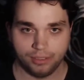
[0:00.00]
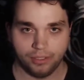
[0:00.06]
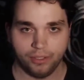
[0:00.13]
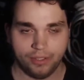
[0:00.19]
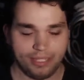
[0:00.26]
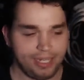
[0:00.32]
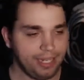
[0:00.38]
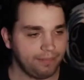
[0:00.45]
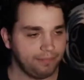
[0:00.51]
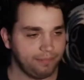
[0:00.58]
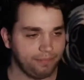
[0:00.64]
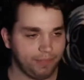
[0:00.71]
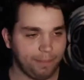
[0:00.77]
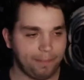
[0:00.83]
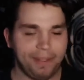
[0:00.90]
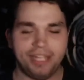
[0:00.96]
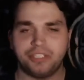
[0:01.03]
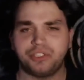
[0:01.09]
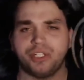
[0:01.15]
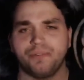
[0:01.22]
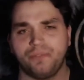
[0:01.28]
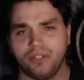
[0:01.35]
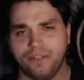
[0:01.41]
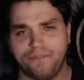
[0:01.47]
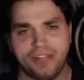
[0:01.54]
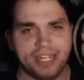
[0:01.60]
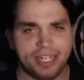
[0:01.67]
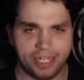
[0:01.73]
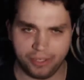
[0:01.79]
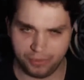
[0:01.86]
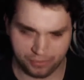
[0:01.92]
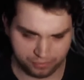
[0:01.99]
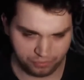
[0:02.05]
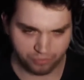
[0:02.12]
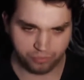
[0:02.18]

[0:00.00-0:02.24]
Or the picture for the video.